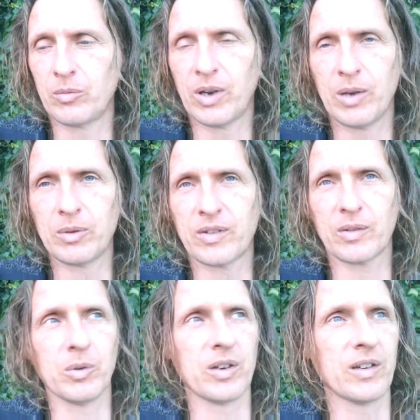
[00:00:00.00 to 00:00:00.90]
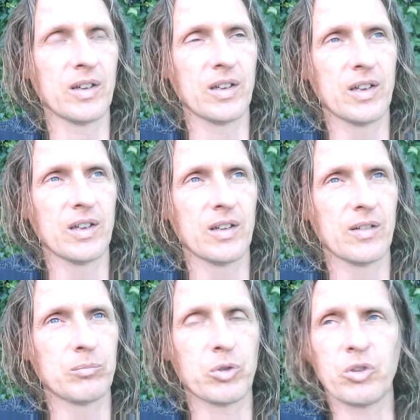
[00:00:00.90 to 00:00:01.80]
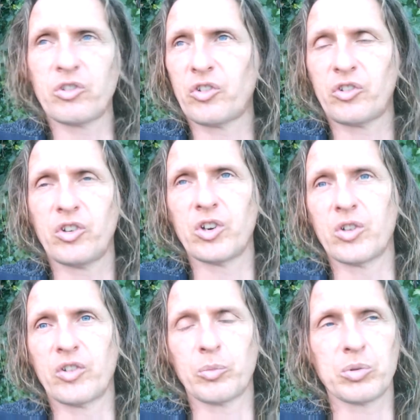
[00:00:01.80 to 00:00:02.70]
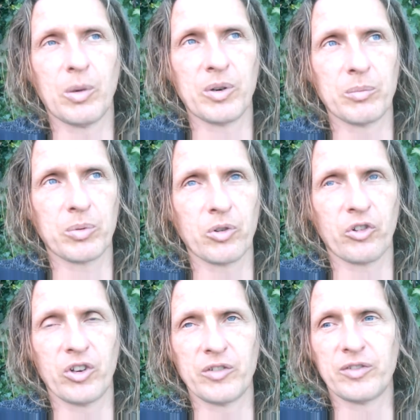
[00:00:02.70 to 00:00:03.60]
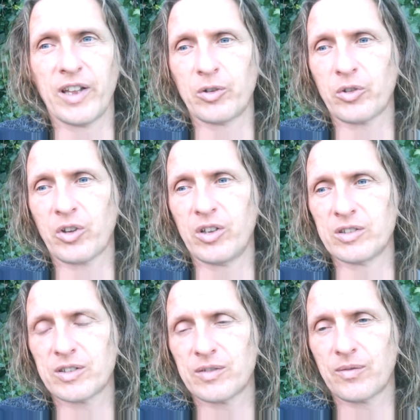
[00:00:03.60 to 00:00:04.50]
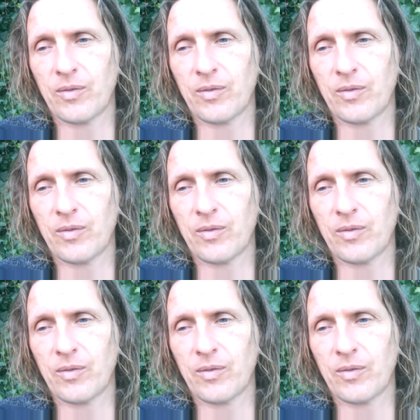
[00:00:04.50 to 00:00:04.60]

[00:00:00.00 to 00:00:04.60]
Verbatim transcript: Why would someone, Patricia Steere is a prominent person in the Flat Earth cult